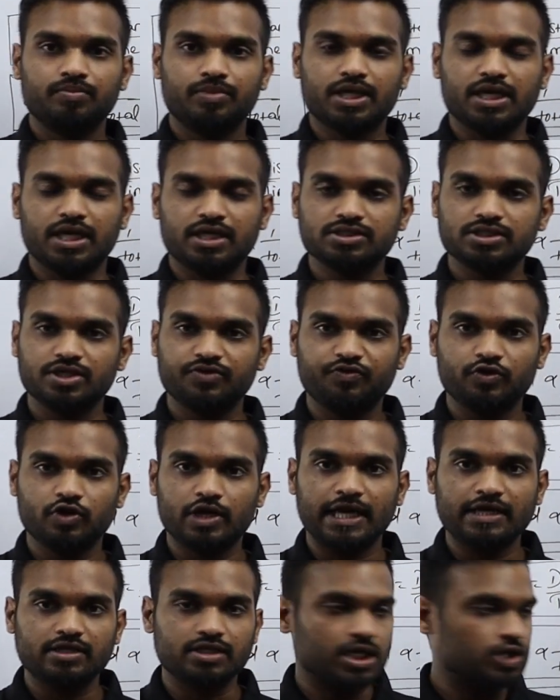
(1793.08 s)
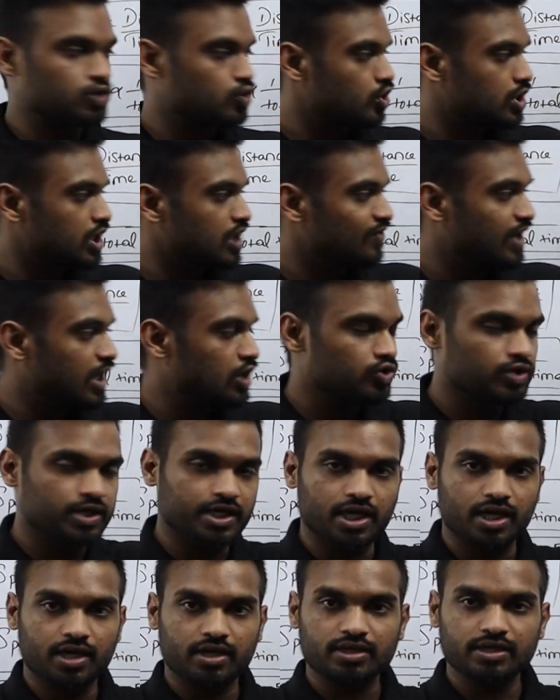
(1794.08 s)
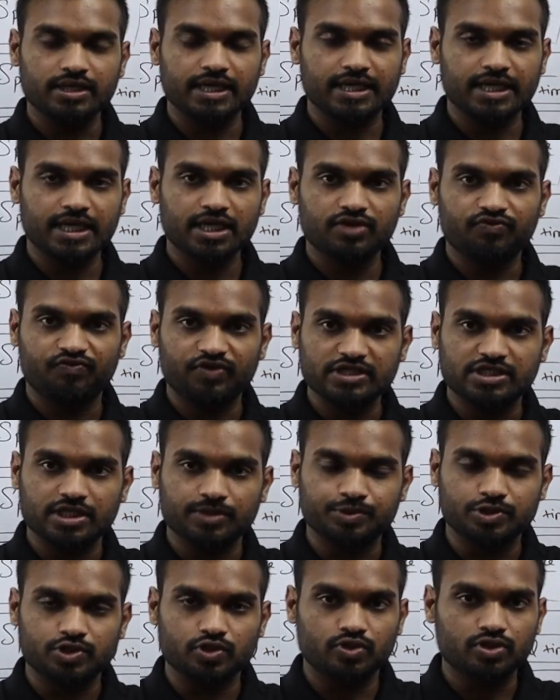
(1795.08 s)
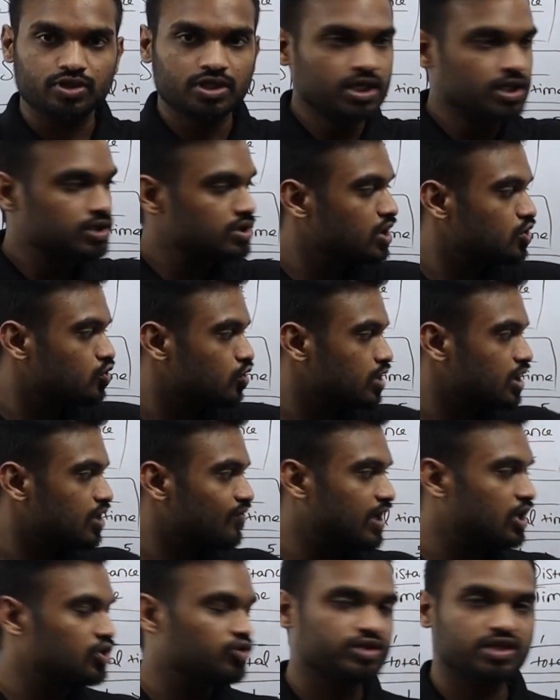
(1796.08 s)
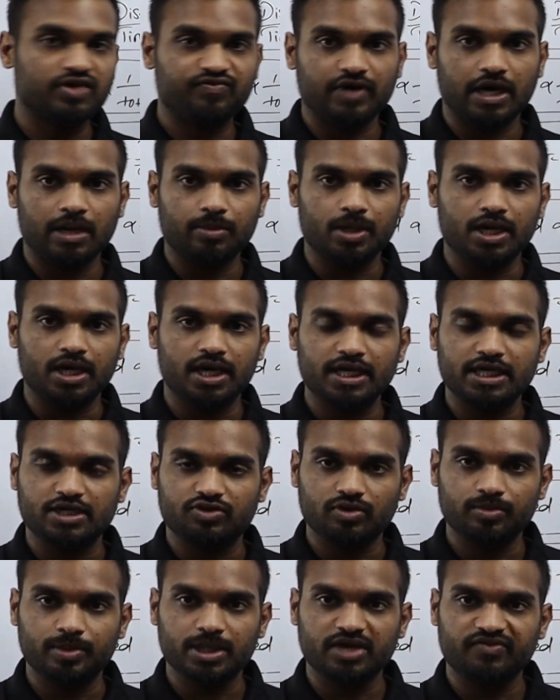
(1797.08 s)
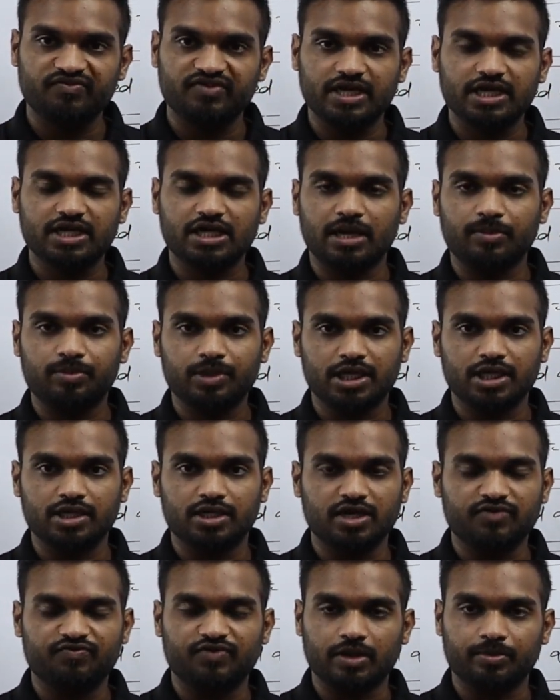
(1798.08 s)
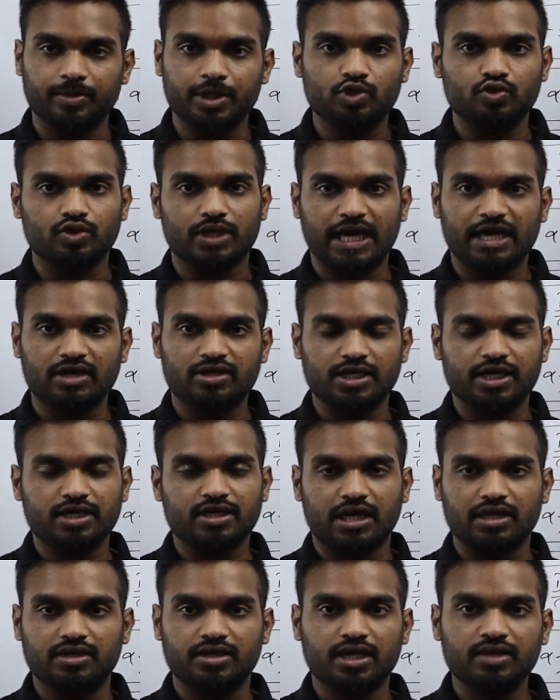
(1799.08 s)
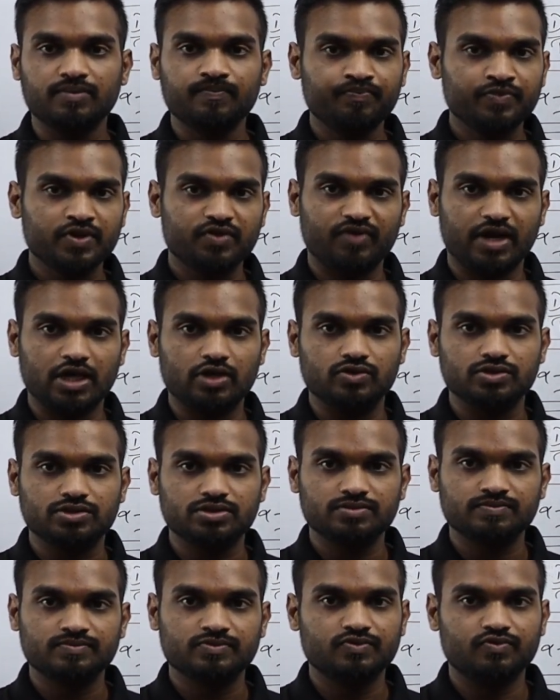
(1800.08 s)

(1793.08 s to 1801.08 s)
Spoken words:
Because if you write the total value here, again if I substitute the total value in the formula, it will become very complicated for me to calculate all the values.